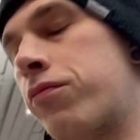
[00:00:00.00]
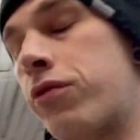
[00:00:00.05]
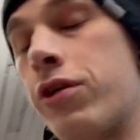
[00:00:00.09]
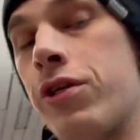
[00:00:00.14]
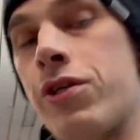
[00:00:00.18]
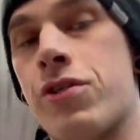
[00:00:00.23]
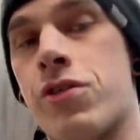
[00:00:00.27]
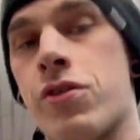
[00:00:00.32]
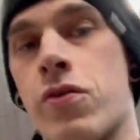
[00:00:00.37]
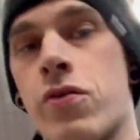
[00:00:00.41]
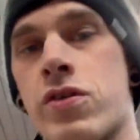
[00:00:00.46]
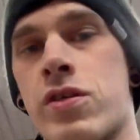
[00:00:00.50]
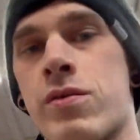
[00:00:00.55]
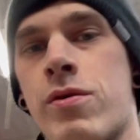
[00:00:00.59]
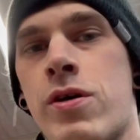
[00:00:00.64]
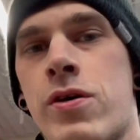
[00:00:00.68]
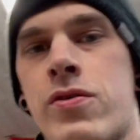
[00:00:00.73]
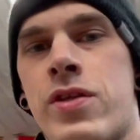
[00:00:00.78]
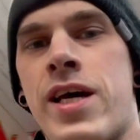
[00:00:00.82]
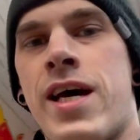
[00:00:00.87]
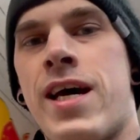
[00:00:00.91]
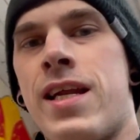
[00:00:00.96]
Pretty stoked
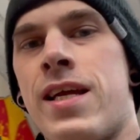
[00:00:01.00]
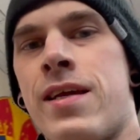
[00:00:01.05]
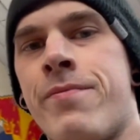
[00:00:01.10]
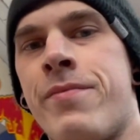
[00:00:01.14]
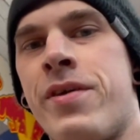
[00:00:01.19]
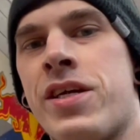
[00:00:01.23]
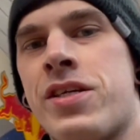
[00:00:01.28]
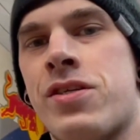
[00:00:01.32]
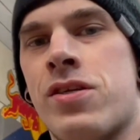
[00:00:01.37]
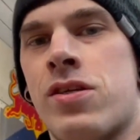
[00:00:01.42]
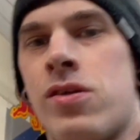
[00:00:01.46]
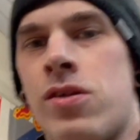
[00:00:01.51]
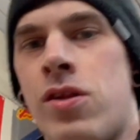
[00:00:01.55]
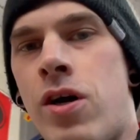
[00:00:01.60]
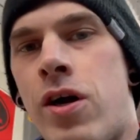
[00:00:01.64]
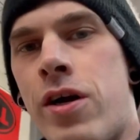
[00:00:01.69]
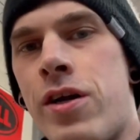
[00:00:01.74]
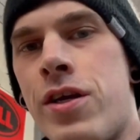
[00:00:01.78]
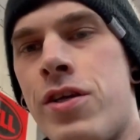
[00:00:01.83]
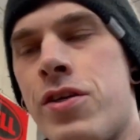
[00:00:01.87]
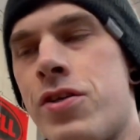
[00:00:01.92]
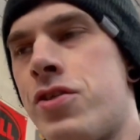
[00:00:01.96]
about that. It makes it a
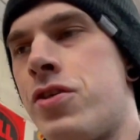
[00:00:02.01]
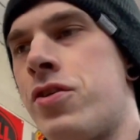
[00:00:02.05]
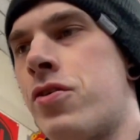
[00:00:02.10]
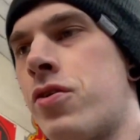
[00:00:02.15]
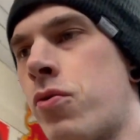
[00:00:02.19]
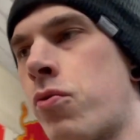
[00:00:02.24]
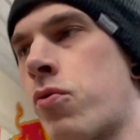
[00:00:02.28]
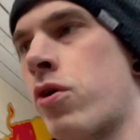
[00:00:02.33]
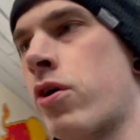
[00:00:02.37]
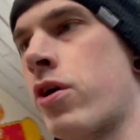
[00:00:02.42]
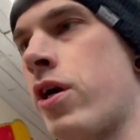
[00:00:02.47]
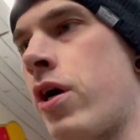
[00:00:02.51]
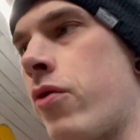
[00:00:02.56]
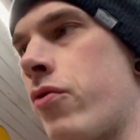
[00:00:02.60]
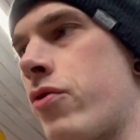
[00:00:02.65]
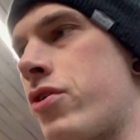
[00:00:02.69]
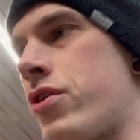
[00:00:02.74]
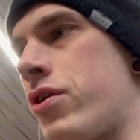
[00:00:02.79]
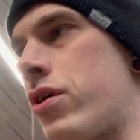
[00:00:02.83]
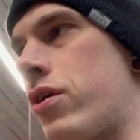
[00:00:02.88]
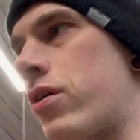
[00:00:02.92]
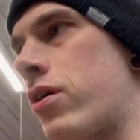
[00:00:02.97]
lot easier to work out
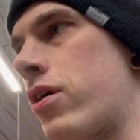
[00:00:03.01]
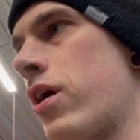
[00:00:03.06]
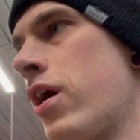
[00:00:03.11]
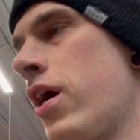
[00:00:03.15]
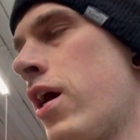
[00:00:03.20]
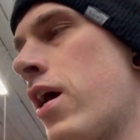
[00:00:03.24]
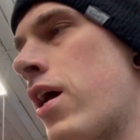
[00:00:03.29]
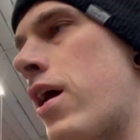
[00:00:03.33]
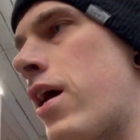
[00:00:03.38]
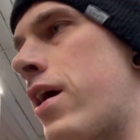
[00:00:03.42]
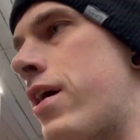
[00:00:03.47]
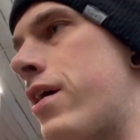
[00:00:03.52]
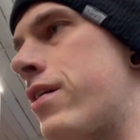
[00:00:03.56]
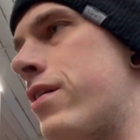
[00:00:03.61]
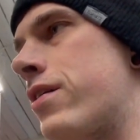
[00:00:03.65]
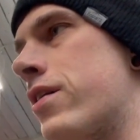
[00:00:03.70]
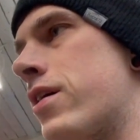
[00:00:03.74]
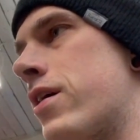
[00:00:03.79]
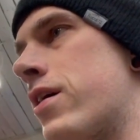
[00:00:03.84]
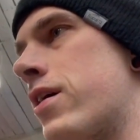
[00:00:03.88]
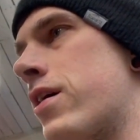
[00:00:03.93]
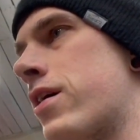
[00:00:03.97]
here and
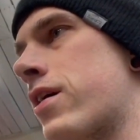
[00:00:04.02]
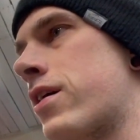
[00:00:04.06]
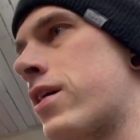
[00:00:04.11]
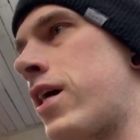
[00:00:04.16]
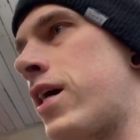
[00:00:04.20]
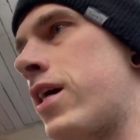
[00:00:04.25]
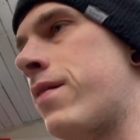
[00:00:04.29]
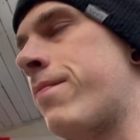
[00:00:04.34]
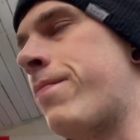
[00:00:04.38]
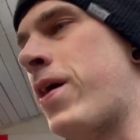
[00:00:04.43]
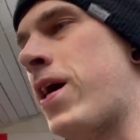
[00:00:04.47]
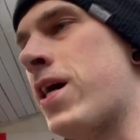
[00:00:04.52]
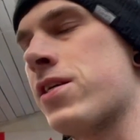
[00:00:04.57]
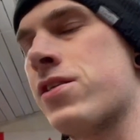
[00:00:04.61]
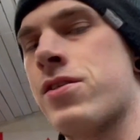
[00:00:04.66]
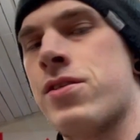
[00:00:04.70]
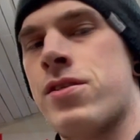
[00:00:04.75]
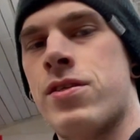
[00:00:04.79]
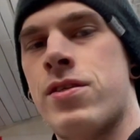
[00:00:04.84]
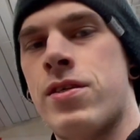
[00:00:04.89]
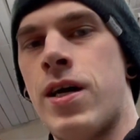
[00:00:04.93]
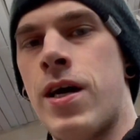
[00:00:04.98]
uh, kind of passes
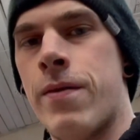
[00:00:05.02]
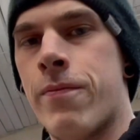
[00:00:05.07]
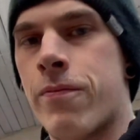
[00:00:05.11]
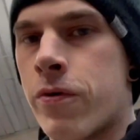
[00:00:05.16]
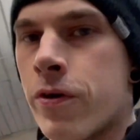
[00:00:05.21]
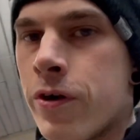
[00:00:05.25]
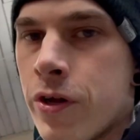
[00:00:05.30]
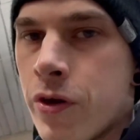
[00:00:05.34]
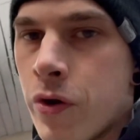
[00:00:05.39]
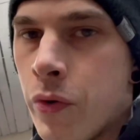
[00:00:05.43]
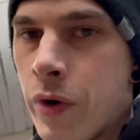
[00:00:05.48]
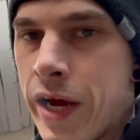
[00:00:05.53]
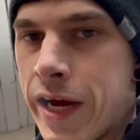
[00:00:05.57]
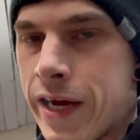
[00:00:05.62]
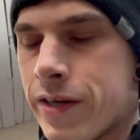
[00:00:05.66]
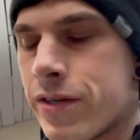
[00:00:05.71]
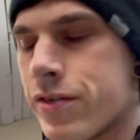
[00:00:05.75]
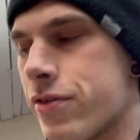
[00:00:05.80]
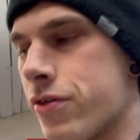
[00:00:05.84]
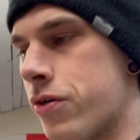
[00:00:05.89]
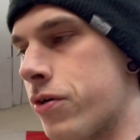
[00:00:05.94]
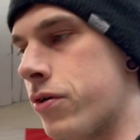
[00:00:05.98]
the time pretty quick.
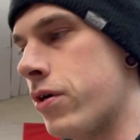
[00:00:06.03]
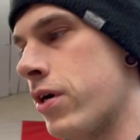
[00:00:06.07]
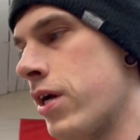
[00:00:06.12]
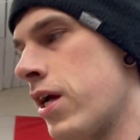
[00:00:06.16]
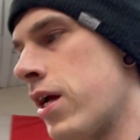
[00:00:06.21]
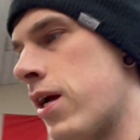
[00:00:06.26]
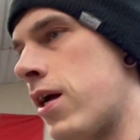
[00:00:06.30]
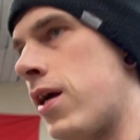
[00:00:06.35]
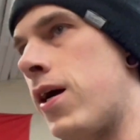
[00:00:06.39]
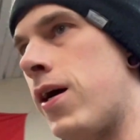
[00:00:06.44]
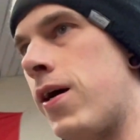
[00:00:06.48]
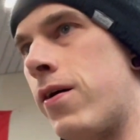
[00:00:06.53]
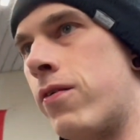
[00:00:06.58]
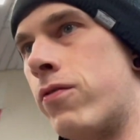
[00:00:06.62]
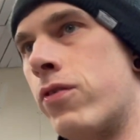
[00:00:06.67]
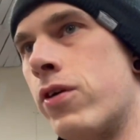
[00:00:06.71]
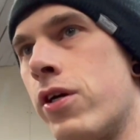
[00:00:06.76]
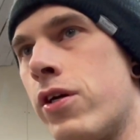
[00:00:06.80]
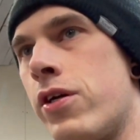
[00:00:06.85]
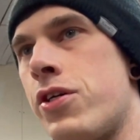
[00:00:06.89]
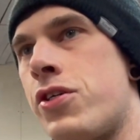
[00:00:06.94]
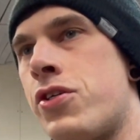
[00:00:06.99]
So uh,
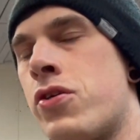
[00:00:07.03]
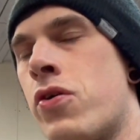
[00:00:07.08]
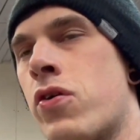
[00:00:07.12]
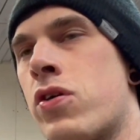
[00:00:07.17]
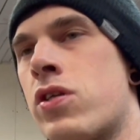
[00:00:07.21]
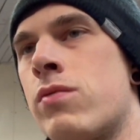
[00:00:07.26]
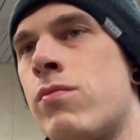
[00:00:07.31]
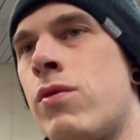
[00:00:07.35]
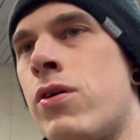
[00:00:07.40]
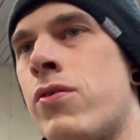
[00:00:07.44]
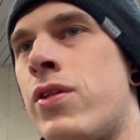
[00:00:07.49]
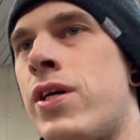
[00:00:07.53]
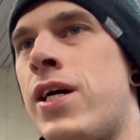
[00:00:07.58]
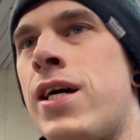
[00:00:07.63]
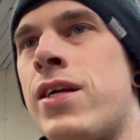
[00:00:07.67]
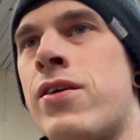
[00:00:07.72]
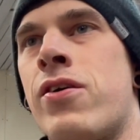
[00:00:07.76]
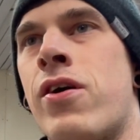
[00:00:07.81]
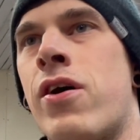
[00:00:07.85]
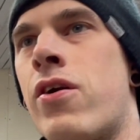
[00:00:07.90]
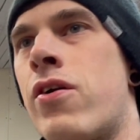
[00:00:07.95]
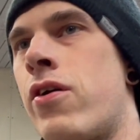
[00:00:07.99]
really stoked about that.
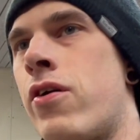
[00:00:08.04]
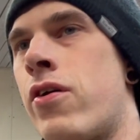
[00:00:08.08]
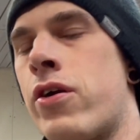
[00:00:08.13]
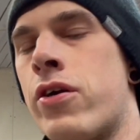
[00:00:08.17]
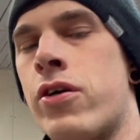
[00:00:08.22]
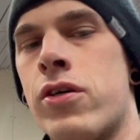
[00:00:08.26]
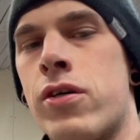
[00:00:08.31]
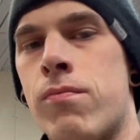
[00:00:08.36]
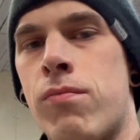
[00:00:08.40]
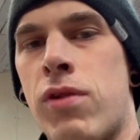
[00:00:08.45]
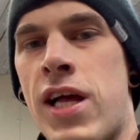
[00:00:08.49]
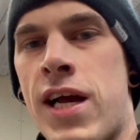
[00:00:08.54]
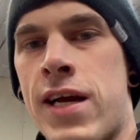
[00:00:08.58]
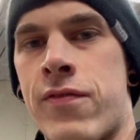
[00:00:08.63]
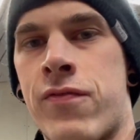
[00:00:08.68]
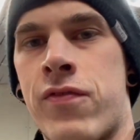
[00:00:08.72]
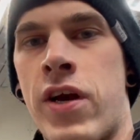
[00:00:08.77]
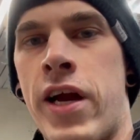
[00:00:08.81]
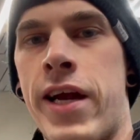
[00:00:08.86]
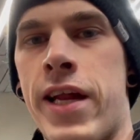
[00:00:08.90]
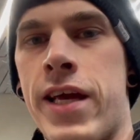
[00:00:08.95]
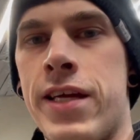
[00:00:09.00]
Got it on a good Black
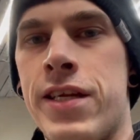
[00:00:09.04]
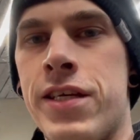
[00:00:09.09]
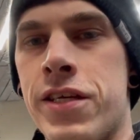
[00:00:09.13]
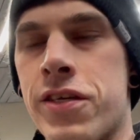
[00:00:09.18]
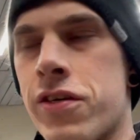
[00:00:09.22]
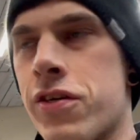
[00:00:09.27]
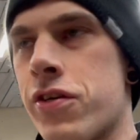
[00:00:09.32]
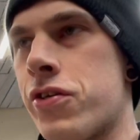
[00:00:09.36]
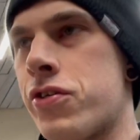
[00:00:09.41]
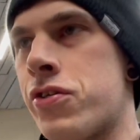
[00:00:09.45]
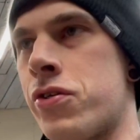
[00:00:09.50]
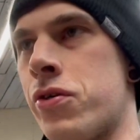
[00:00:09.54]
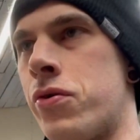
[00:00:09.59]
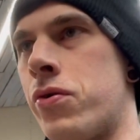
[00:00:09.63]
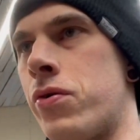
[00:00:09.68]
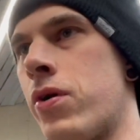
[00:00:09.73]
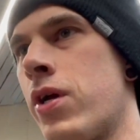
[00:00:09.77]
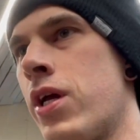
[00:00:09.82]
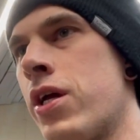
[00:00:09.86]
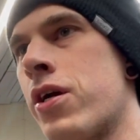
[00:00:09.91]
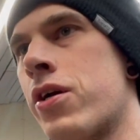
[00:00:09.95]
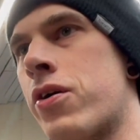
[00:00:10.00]
Friday deal, so
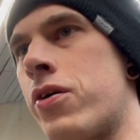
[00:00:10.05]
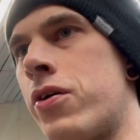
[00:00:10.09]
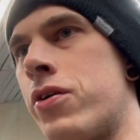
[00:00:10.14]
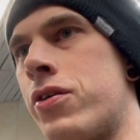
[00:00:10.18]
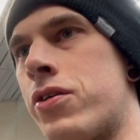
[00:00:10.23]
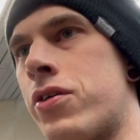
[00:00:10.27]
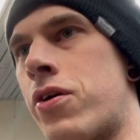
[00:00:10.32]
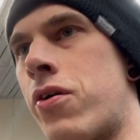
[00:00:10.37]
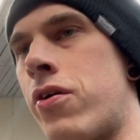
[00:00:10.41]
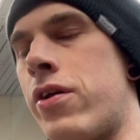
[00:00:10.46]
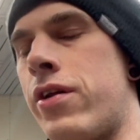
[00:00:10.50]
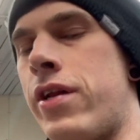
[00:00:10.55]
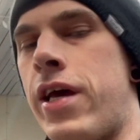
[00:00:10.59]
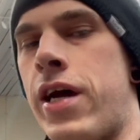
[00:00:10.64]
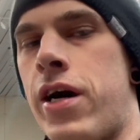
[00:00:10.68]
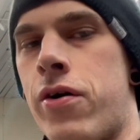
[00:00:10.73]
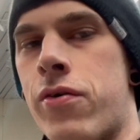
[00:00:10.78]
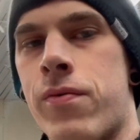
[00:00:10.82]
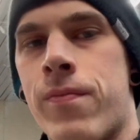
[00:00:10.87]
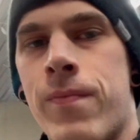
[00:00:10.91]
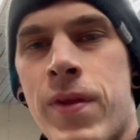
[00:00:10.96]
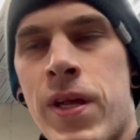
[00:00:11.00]
couldn't turn it
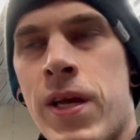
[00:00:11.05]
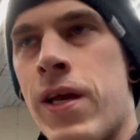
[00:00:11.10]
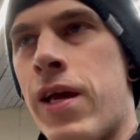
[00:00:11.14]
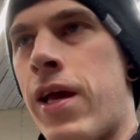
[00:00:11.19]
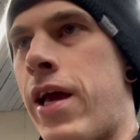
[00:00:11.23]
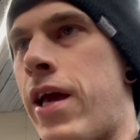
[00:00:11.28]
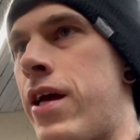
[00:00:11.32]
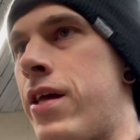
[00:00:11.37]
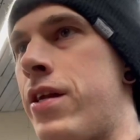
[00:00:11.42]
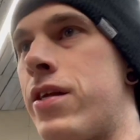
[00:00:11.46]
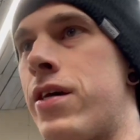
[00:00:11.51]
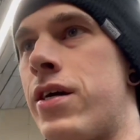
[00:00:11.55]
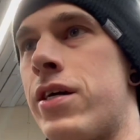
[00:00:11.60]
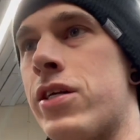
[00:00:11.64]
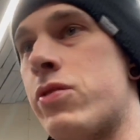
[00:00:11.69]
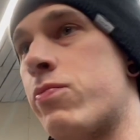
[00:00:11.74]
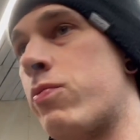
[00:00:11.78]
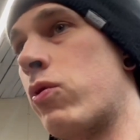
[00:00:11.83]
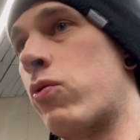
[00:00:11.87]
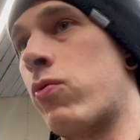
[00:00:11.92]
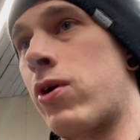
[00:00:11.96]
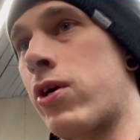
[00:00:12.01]
down and uh, it's
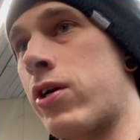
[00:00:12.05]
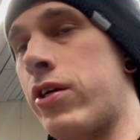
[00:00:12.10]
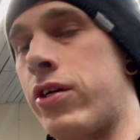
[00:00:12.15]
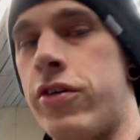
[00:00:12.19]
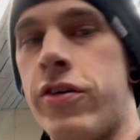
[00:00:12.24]
been working